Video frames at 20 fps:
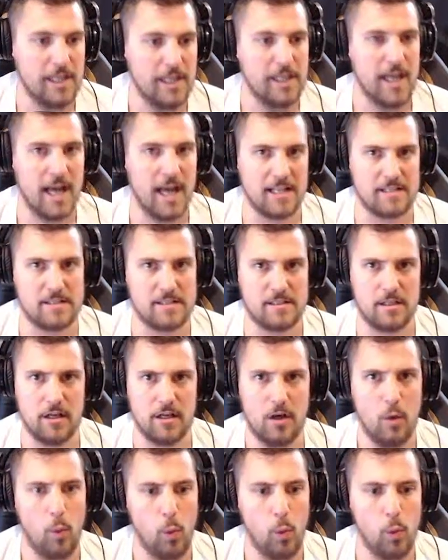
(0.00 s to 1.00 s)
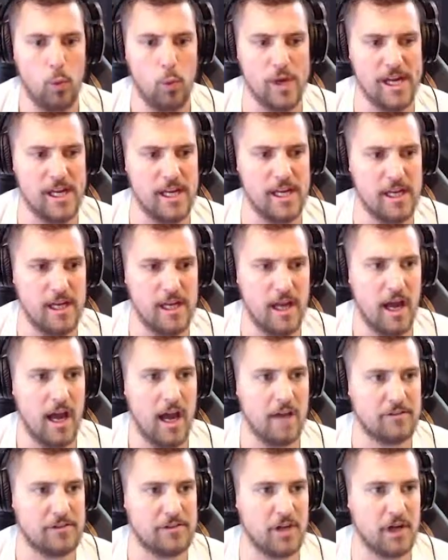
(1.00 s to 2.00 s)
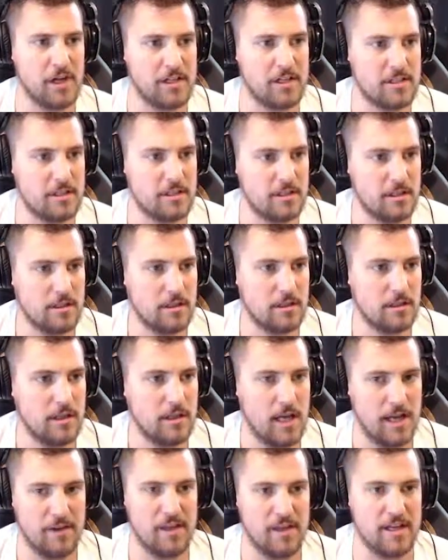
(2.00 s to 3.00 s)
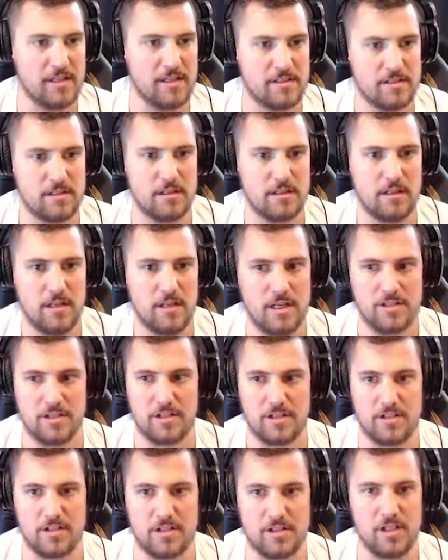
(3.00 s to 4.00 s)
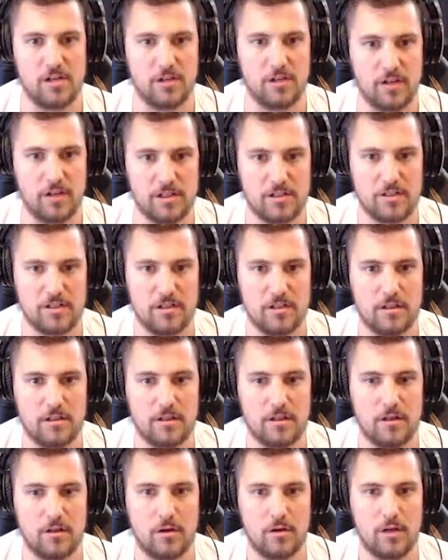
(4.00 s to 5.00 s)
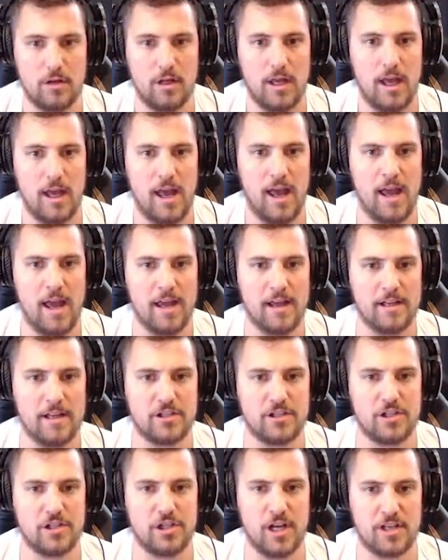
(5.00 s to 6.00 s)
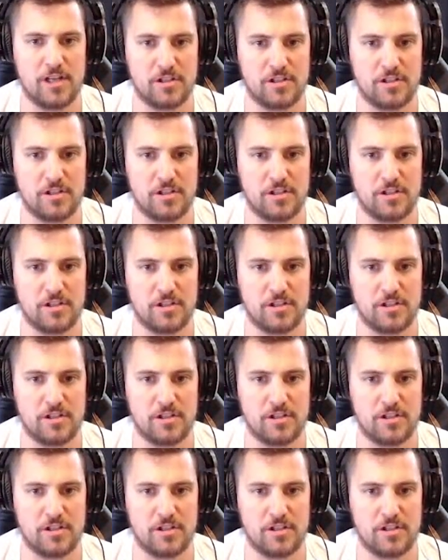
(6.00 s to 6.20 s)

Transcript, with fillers: Yes, we have done it, and this is a secret. Hey, it's Chester.